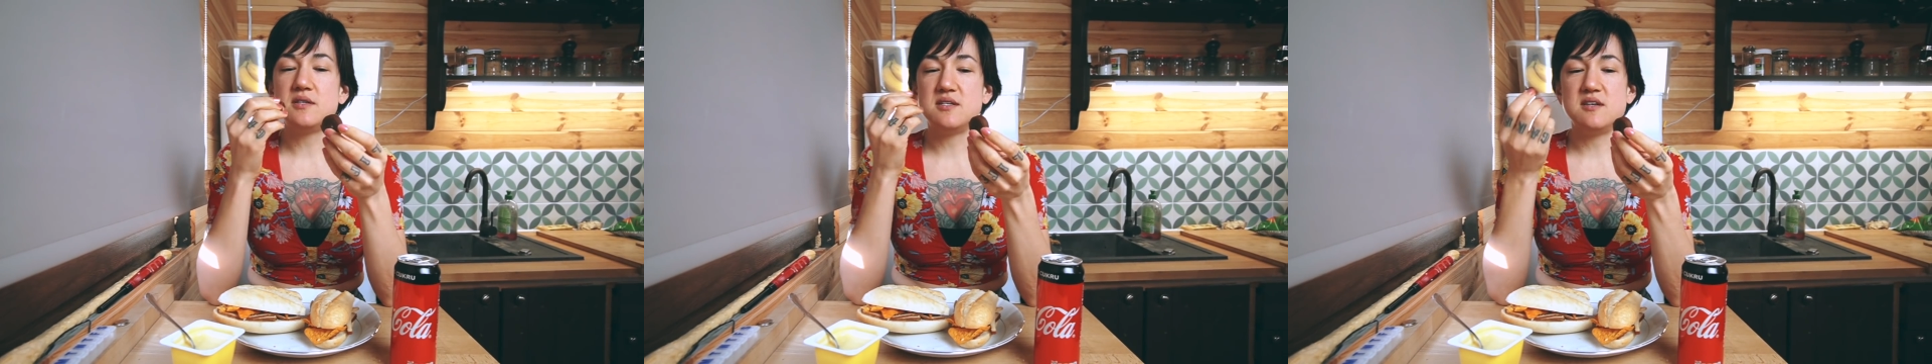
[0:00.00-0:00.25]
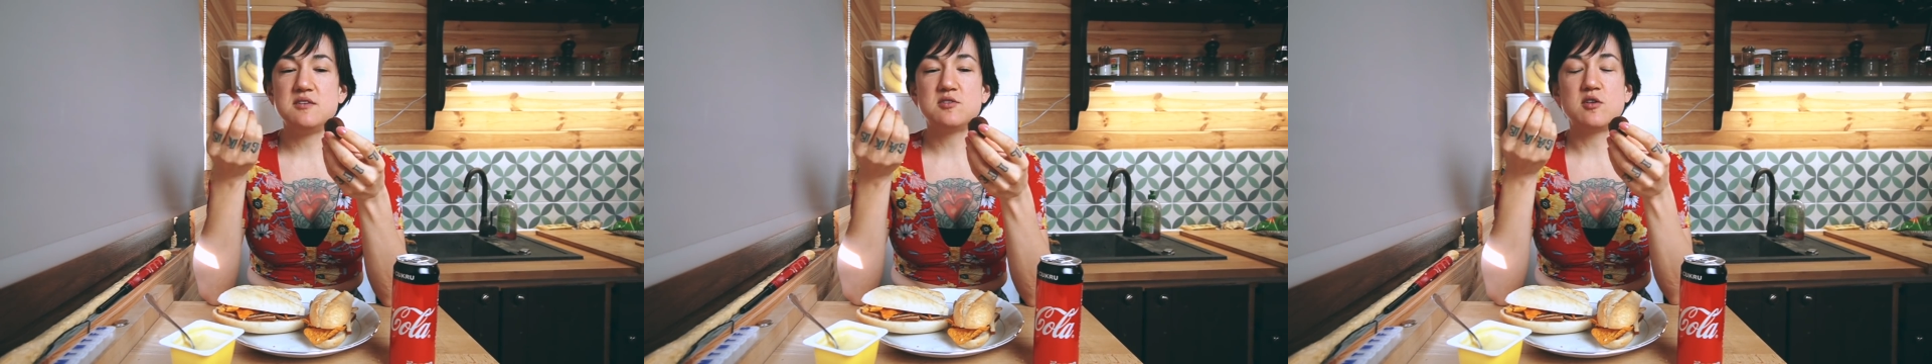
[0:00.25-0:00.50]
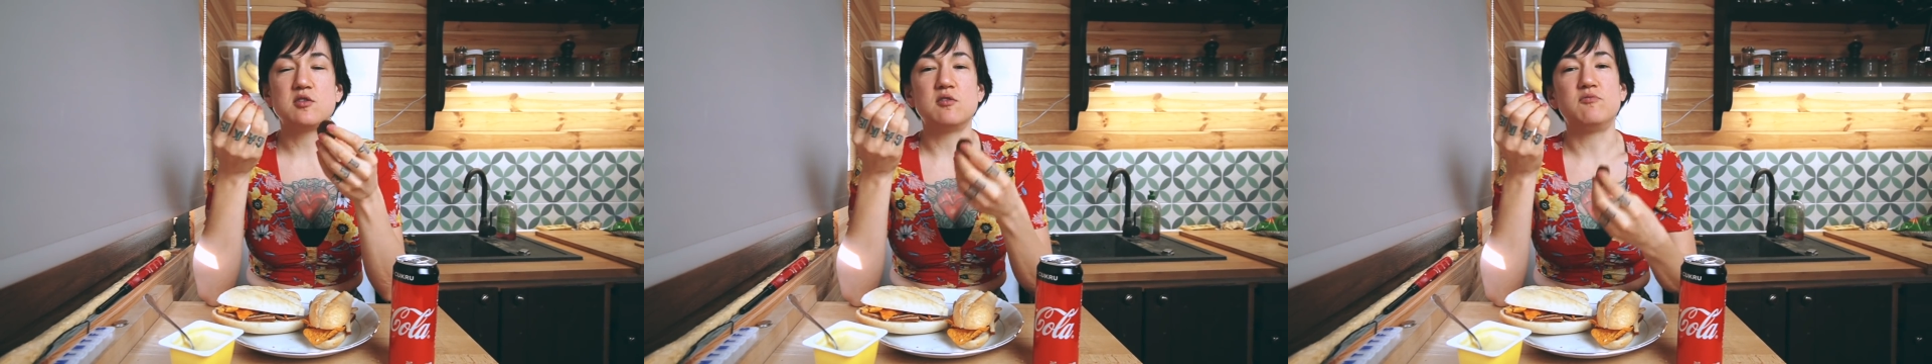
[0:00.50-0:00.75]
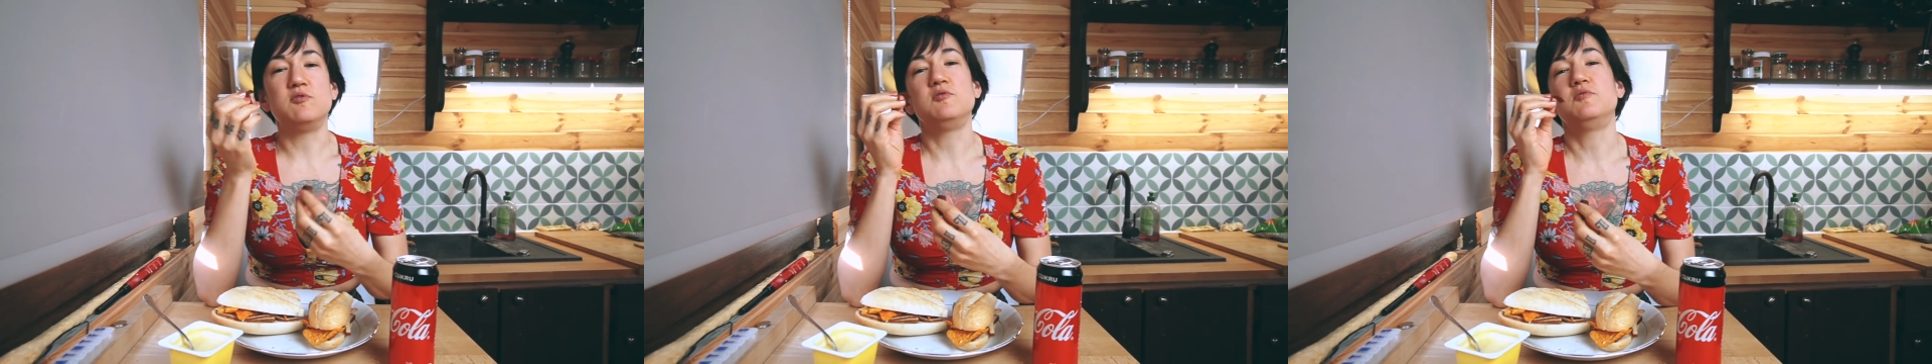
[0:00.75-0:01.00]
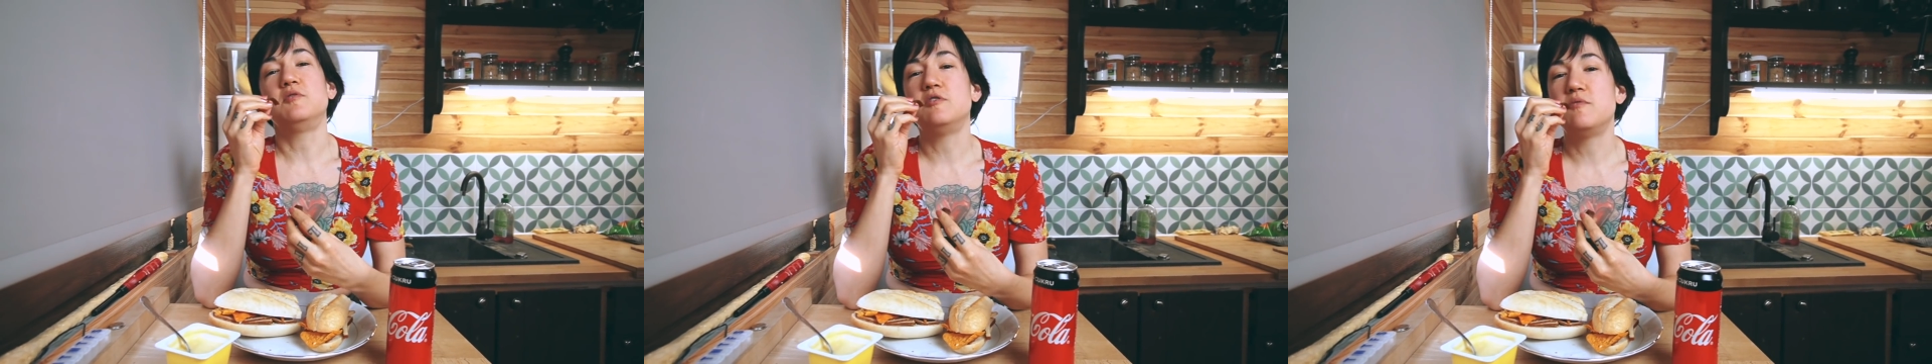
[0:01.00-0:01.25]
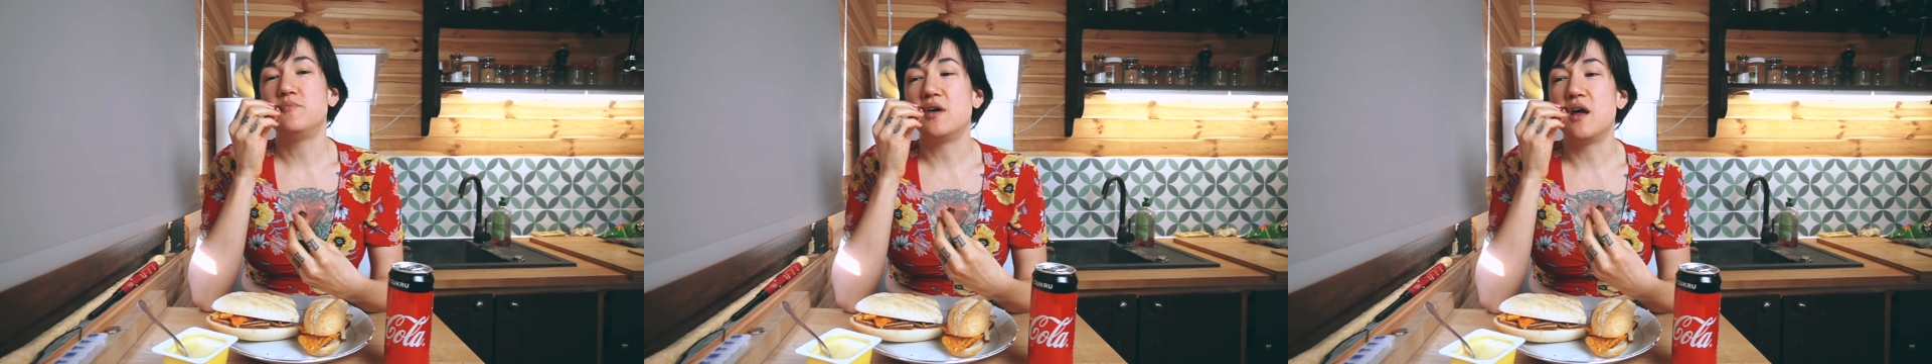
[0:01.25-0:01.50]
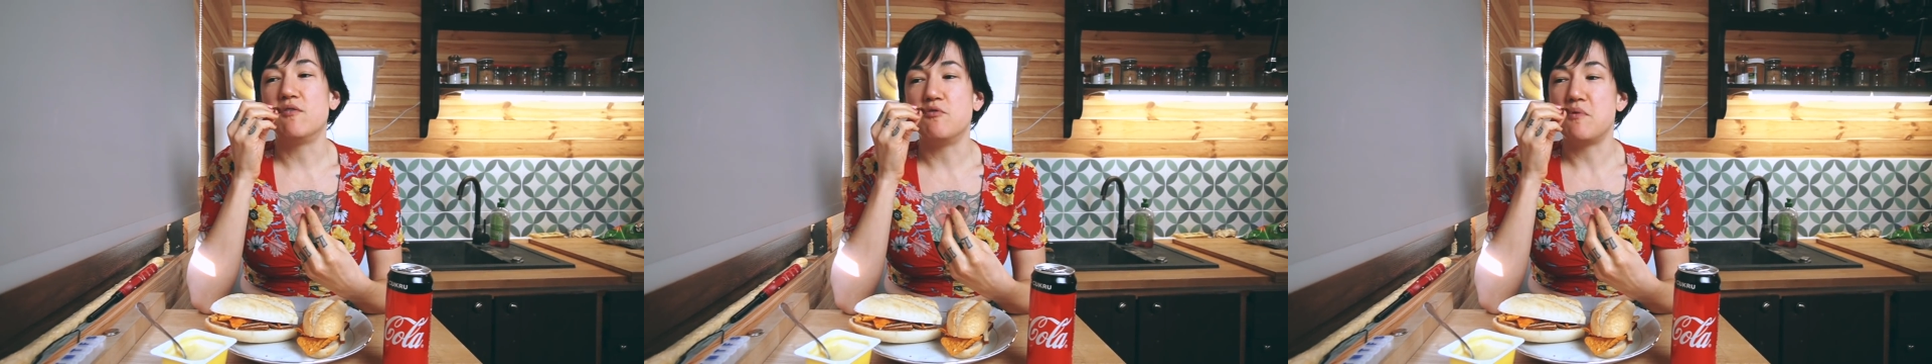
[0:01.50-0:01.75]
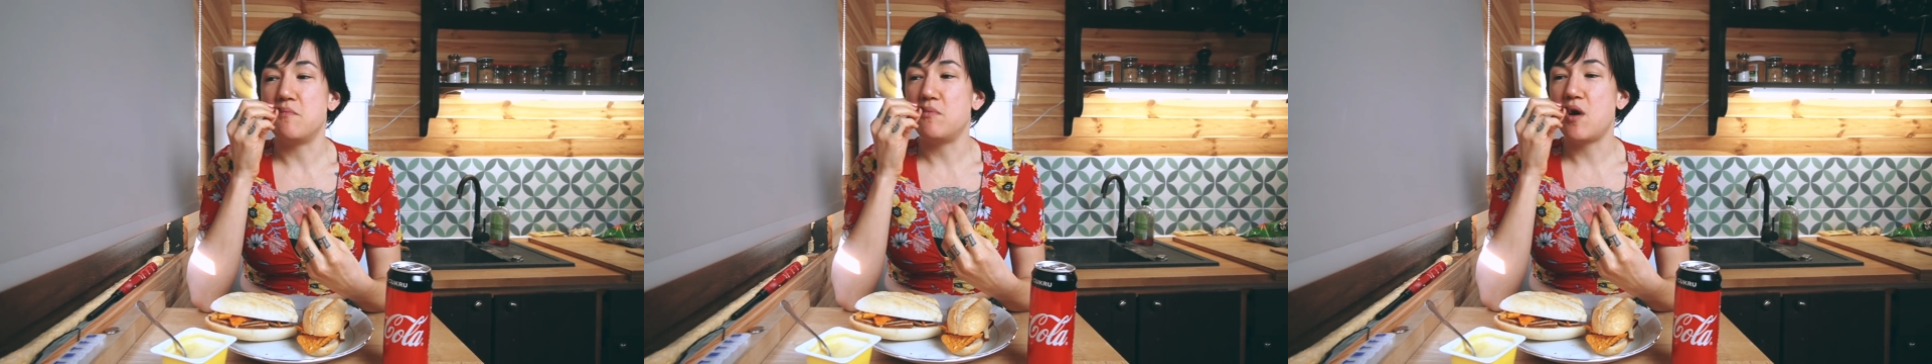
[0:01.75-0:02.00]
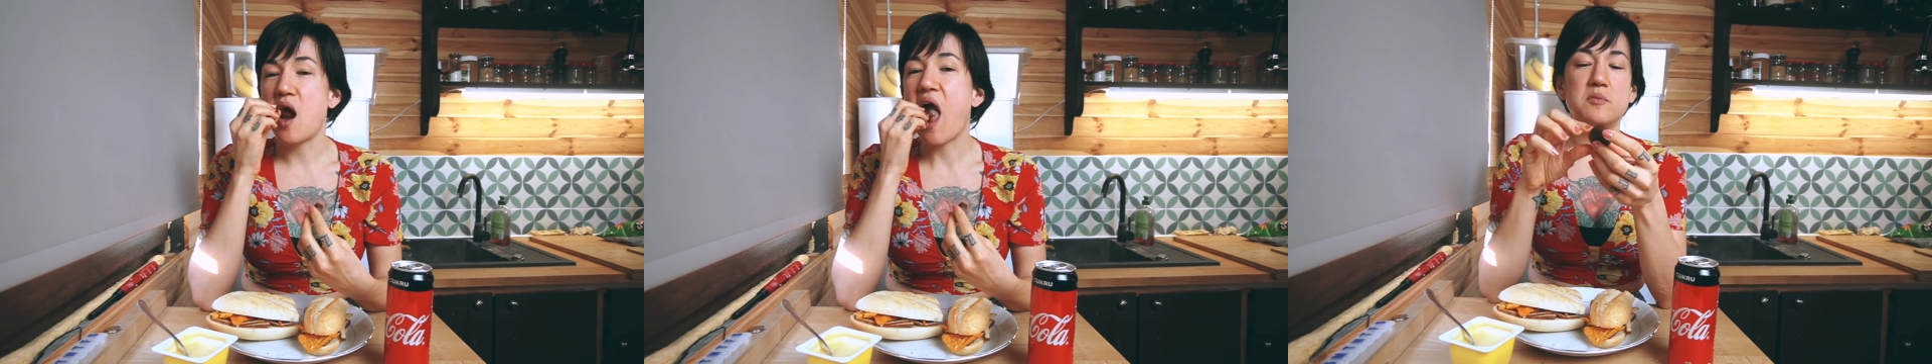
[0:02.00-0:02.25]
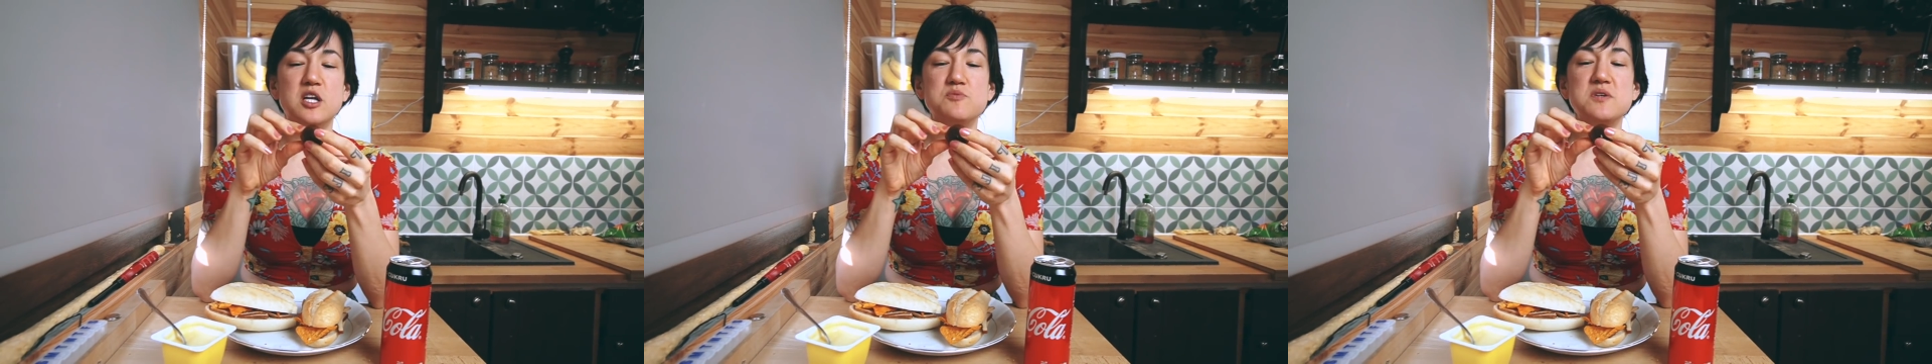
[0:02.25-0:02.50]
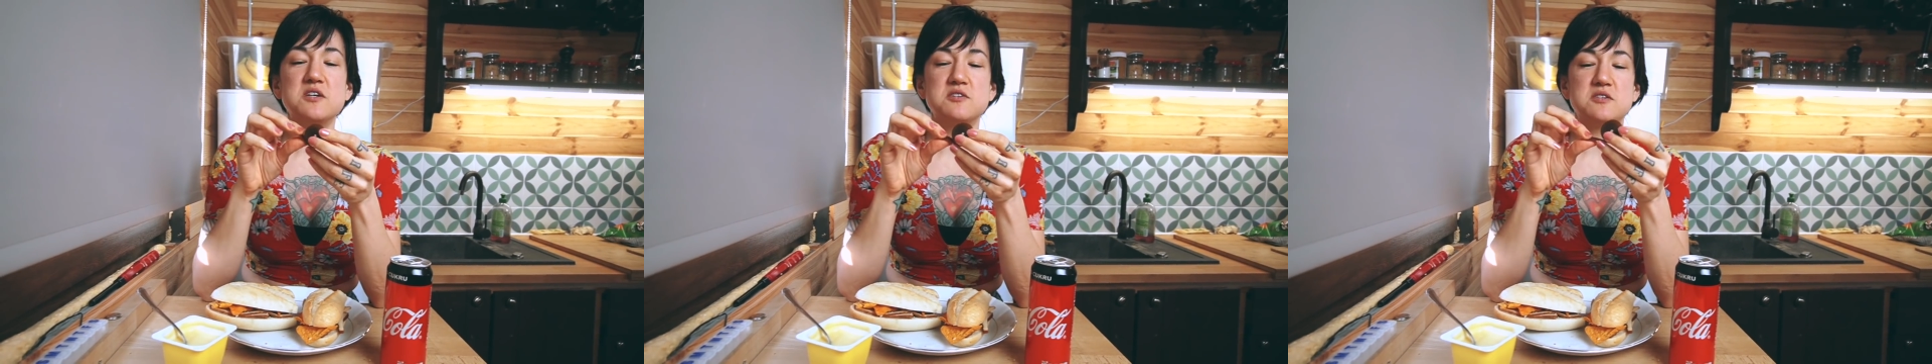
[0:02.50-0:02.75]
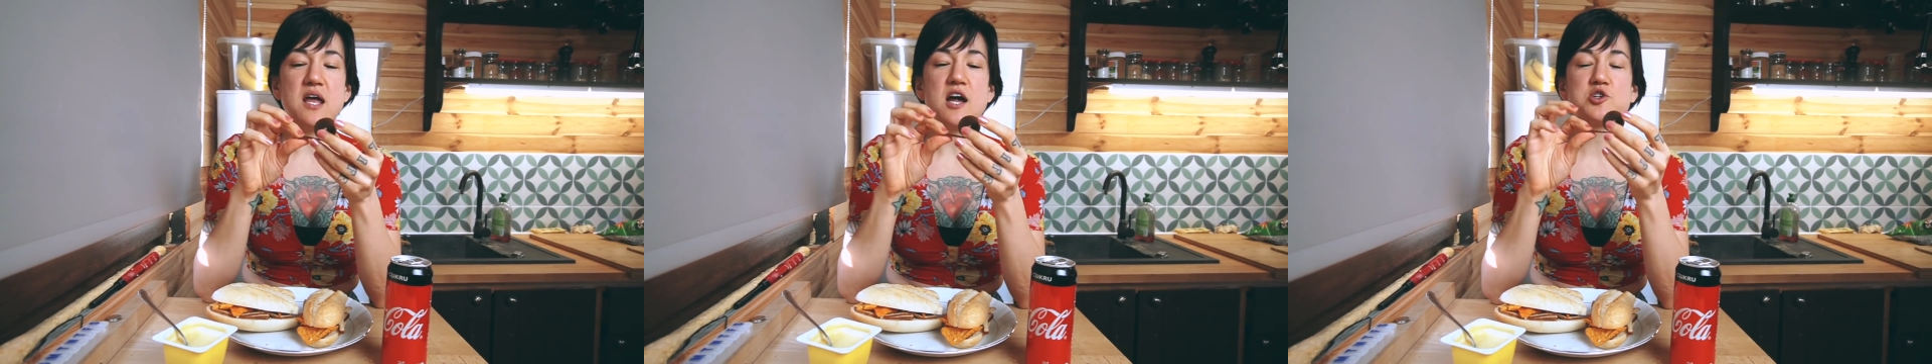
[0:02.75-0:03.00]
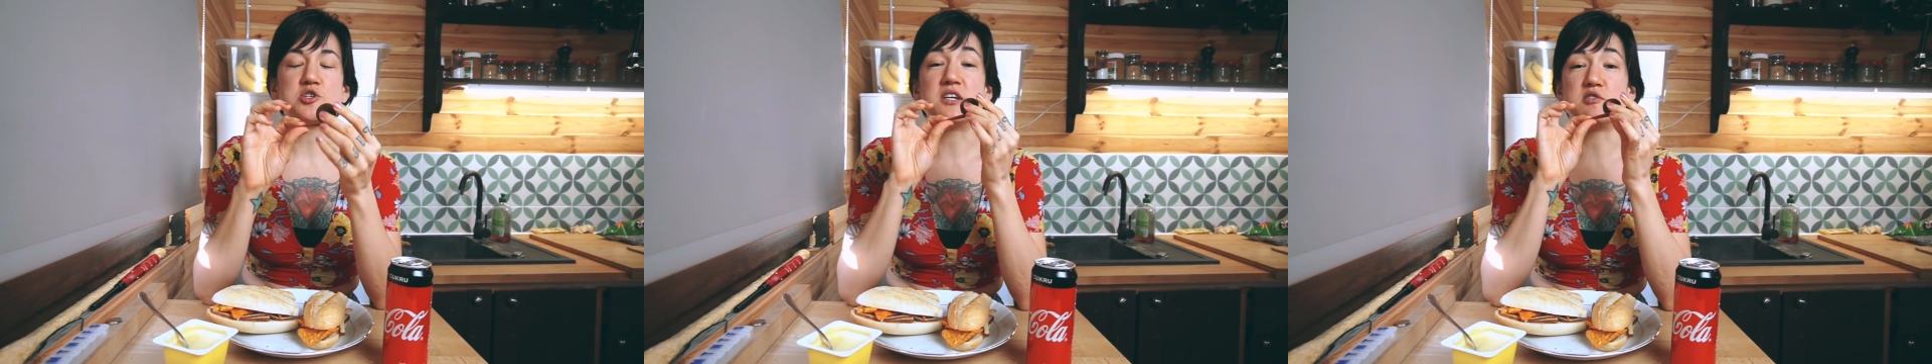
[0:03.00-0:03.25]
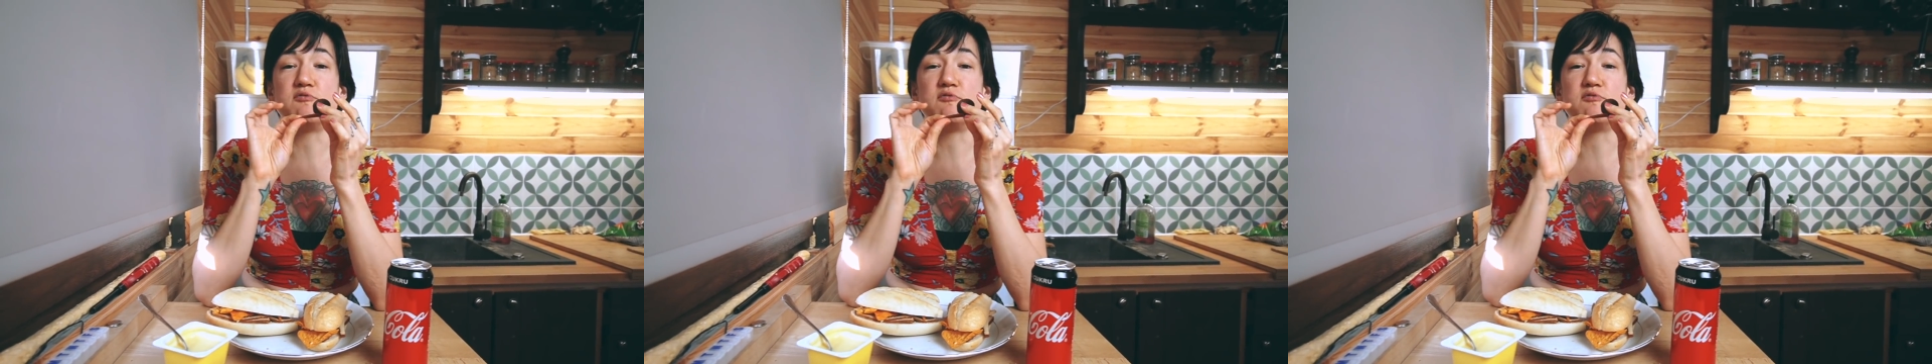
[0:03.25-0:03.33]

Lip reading: taste like the fruit roll-up that I remember. Well, that's because this actually has